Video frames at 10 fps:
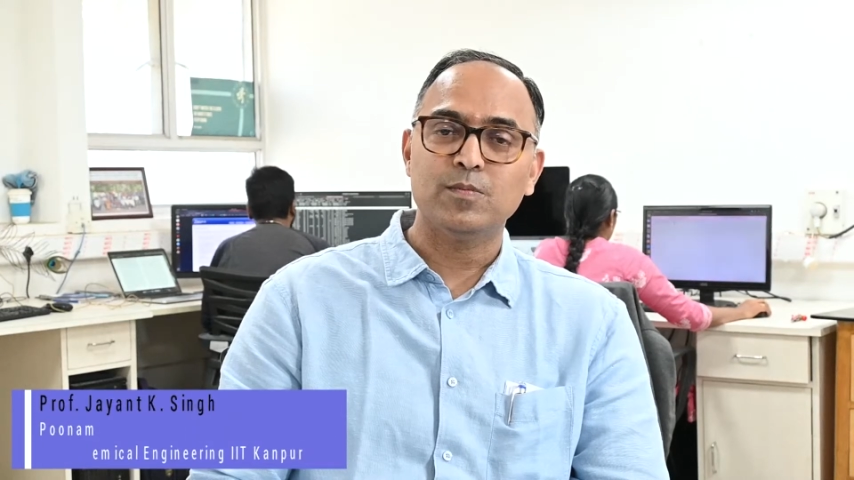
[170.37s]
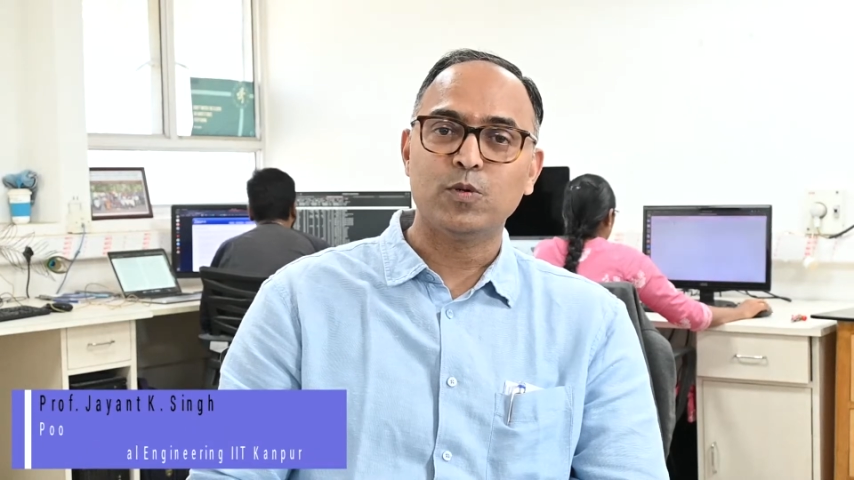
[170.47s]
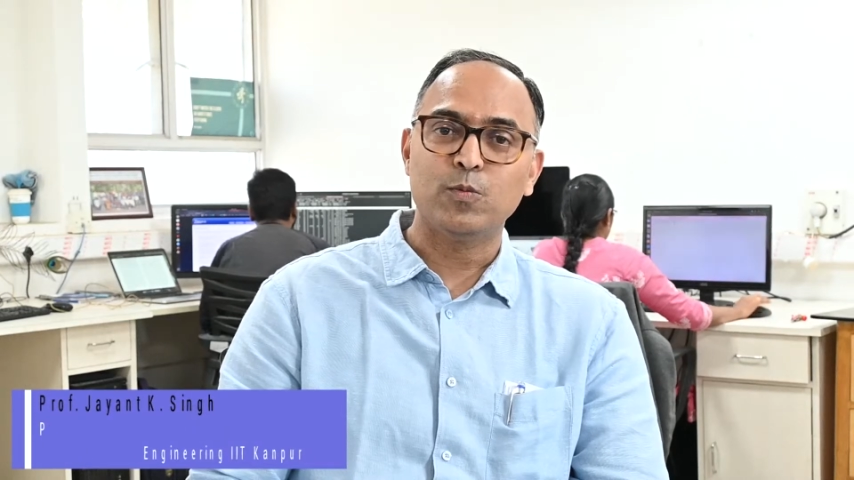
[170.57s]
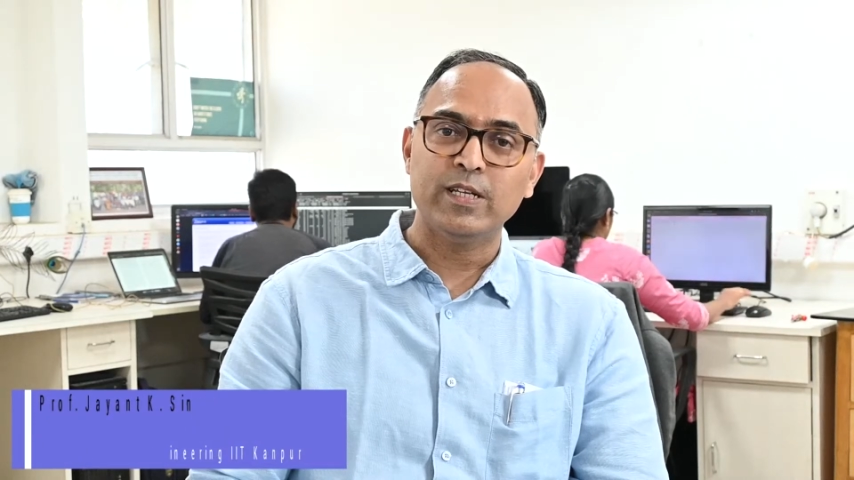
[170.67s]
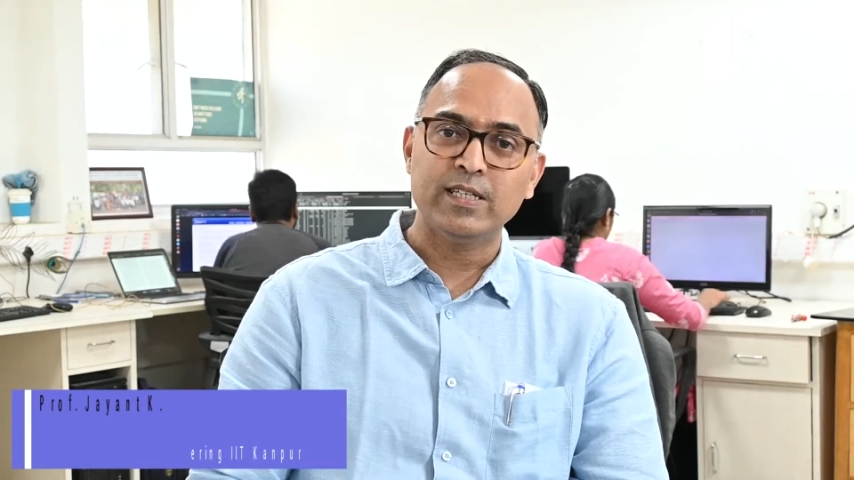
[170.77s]

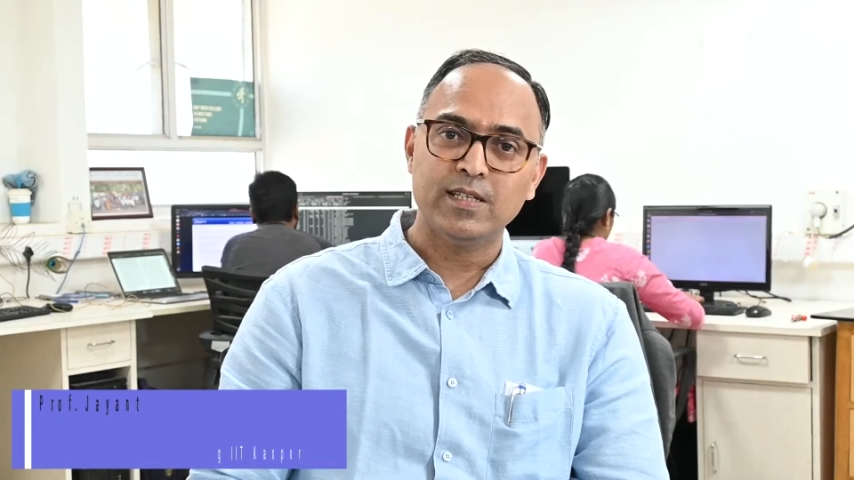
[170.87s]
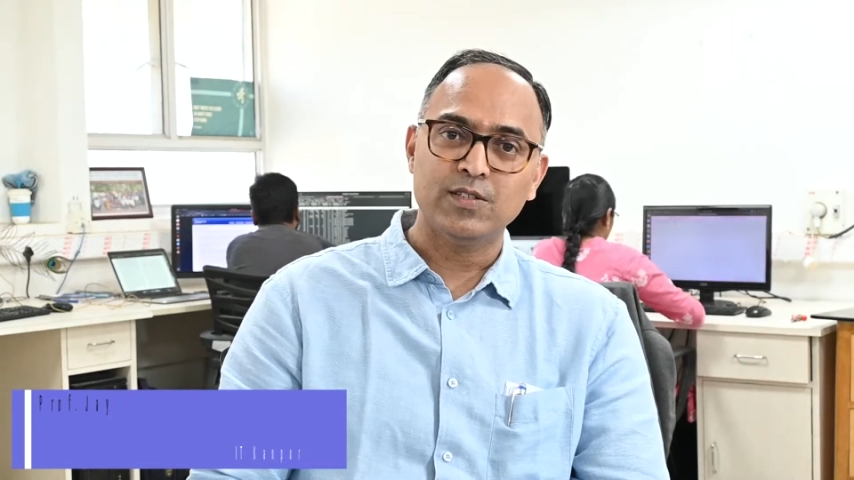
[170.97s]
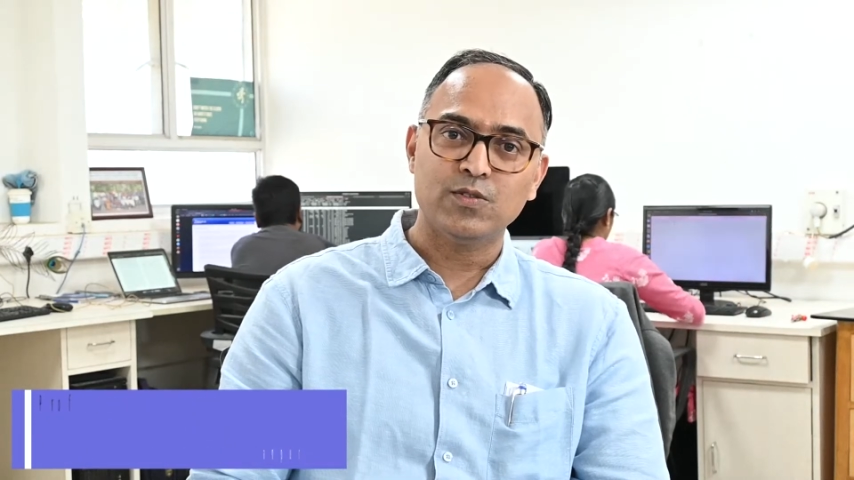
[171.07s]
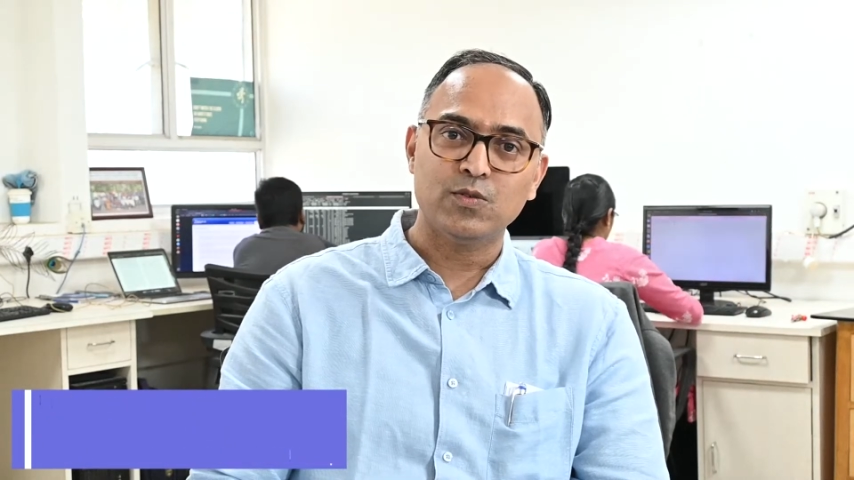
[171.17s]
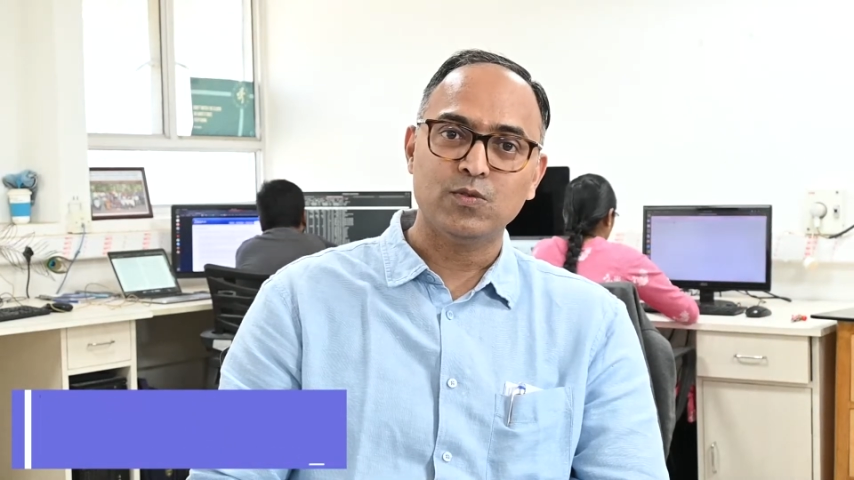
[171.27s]
propelling
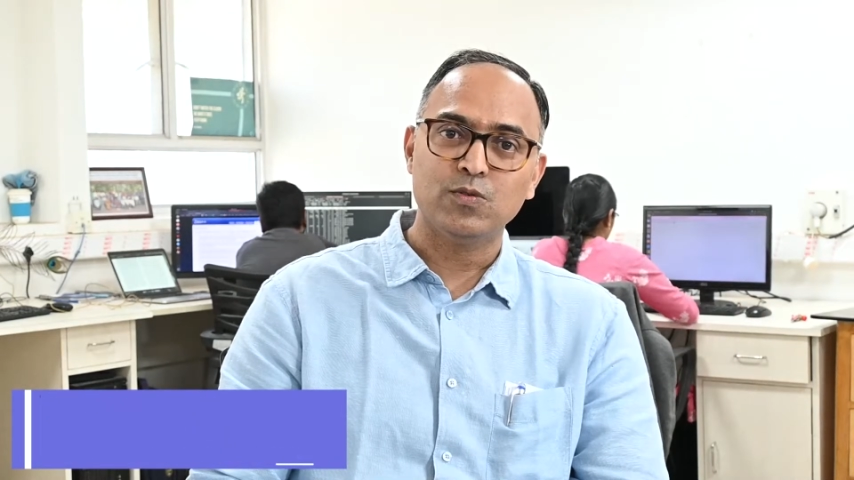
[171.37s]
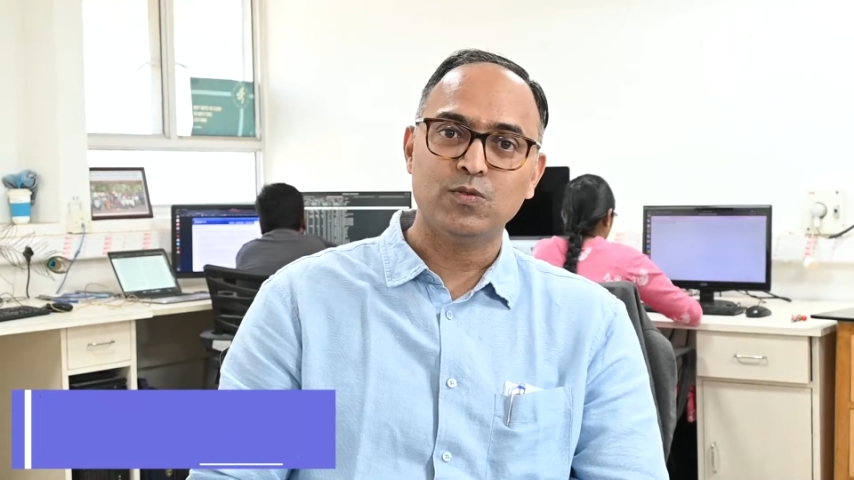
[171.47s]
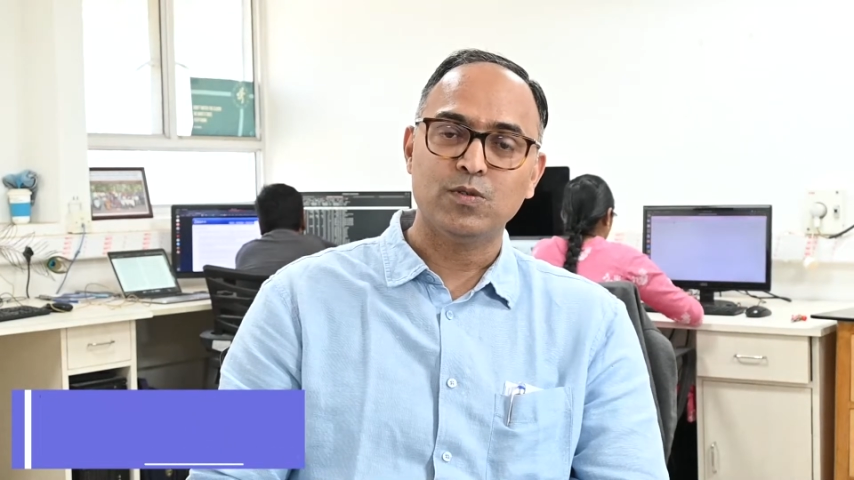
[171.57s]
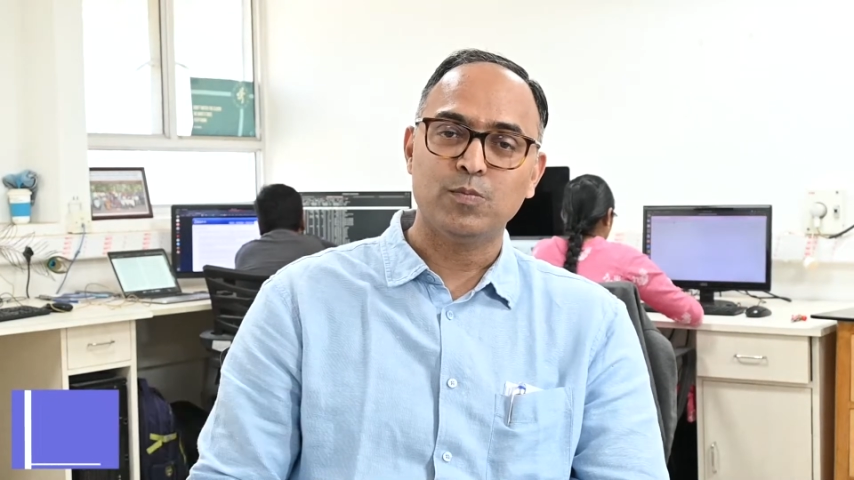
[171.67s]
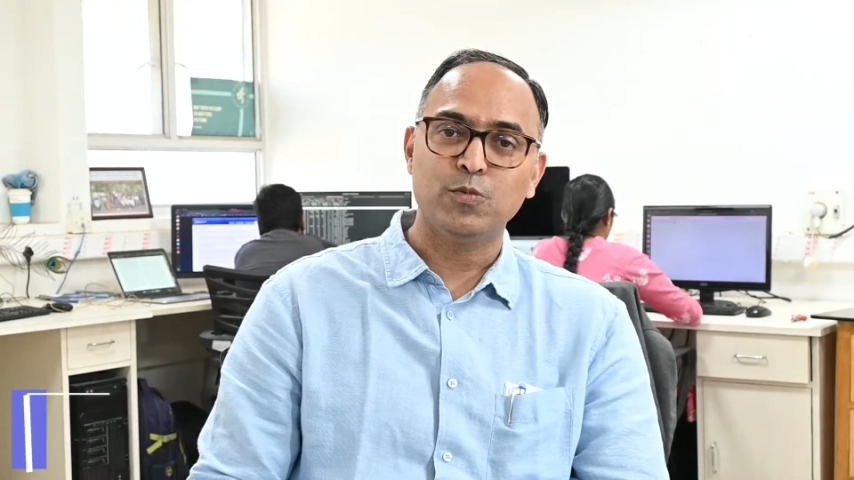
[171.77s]
us to